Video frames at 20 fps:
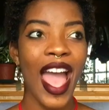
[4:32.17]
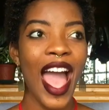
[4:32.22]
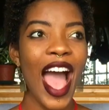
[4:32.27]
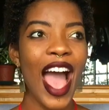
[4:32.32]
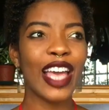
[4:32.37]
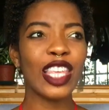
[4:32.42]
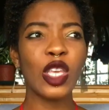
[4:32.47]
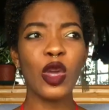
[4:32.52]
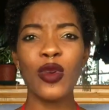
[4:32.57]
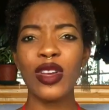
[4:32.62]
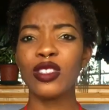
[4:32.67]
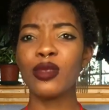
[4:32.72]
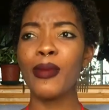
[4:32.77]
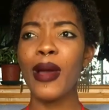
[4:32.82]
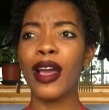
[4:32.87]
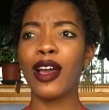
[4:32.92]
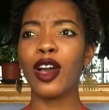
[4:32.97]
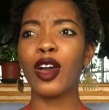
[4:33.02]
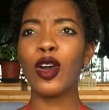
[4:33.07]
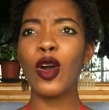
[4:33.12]
A US
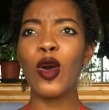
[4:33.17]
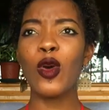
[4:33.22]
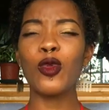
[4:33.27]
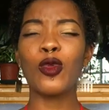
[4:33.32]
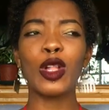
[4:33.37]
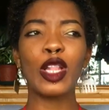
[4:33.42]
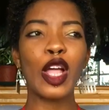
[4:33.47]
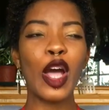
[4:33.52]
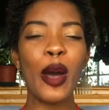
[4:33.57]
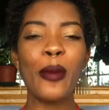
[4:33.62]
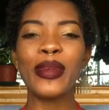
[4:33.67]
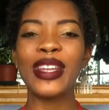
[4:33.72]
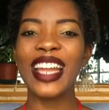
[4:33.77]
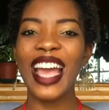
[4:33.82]
bank account will come in